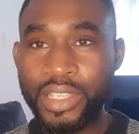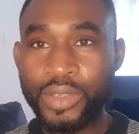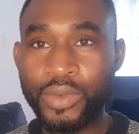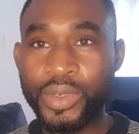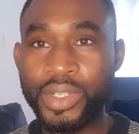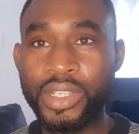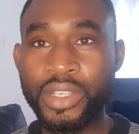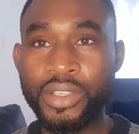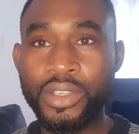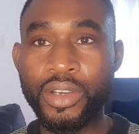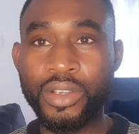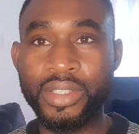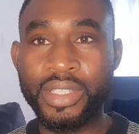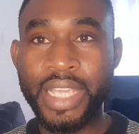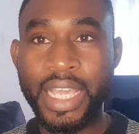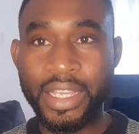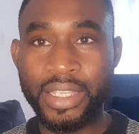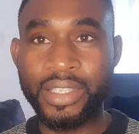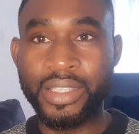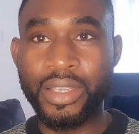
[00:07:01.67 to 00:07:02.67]
within your
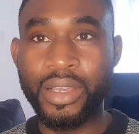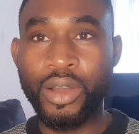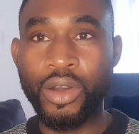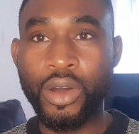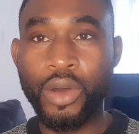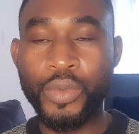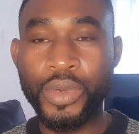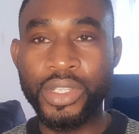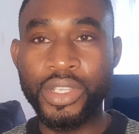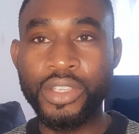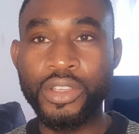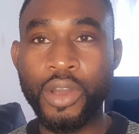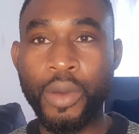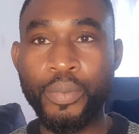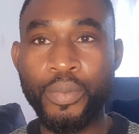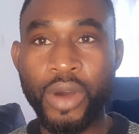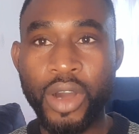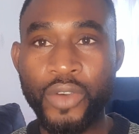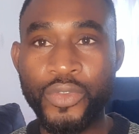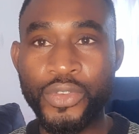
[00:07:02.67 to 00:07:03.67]
text or within your
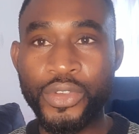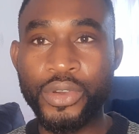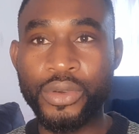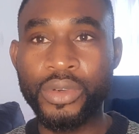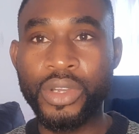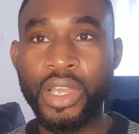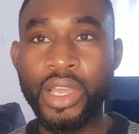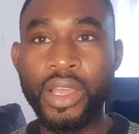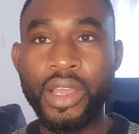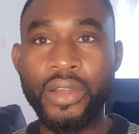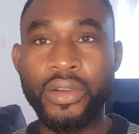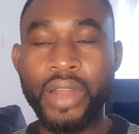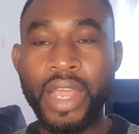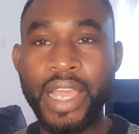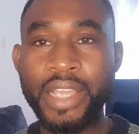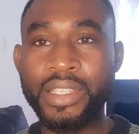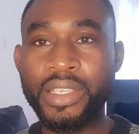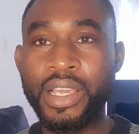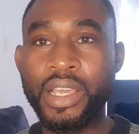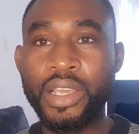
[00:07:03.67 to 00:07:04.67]
purview,
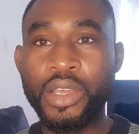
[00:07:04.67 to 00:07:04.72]
right?